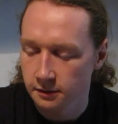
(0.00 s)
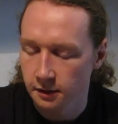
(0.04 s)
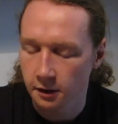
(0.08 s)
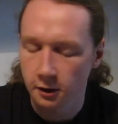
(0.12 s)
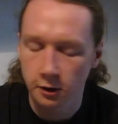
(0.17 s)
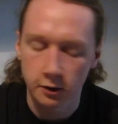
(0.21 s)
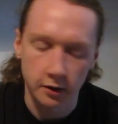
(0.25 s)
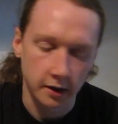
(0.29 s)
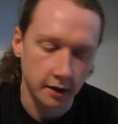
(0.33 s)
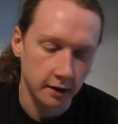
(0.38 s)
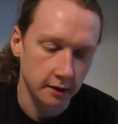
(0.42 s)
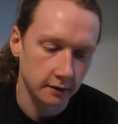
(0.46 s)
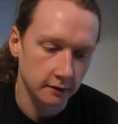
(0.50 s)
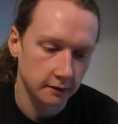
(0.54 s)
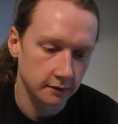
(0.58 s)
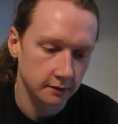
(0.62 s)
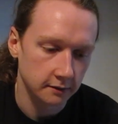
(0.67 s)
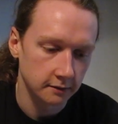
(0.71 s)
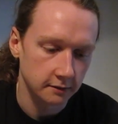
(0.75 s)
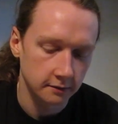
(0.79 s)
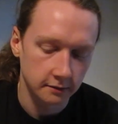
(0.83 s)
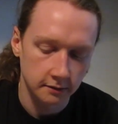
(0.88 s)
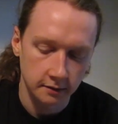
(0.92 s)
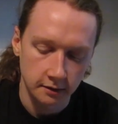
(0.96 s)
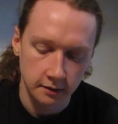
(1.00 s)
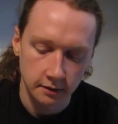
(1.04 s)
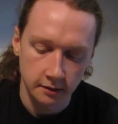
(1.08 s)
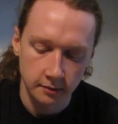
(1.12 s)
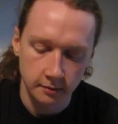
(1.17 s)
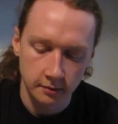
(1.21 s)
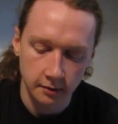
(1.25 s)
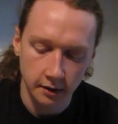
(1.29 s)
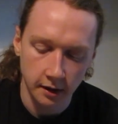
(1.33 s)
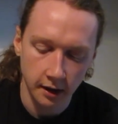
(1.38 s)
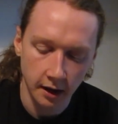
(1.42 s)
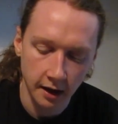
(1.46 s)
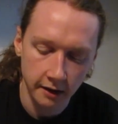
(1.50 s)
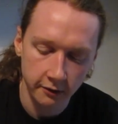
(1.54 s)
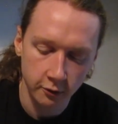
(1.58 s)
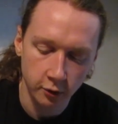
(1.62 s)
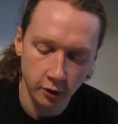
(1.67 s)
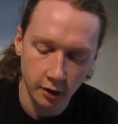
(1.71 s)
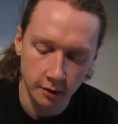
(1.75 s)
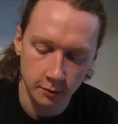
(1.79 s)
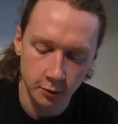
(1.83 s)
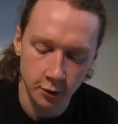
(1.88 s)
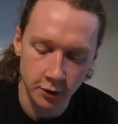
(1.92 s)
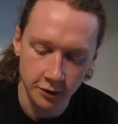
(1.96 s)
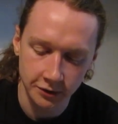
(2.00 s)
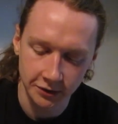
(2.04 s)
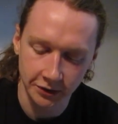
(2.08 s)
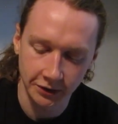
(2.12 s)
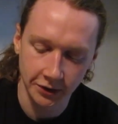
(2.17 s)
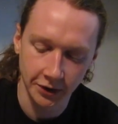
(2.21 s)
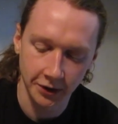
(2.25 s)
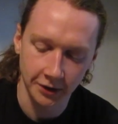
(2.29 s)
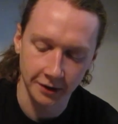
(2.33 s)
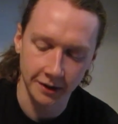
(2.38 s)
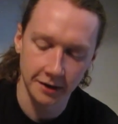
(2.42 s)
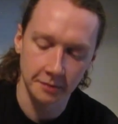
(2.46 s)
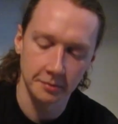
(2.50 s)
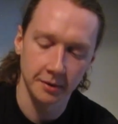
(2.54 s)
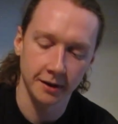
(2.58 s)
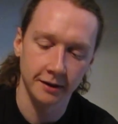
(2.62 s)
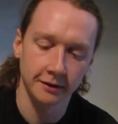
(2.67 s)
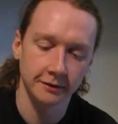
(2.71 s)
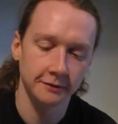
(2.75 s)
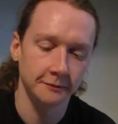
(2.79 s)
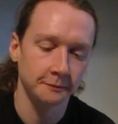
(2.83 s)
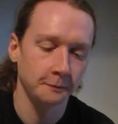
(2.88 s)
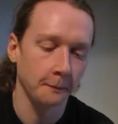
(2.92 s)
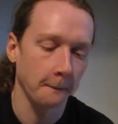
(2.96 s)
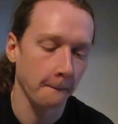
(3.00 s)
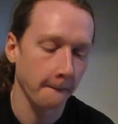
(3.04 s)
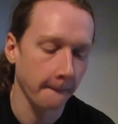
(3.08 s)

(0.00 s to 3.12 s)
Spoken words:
All right, I have one more to talk about,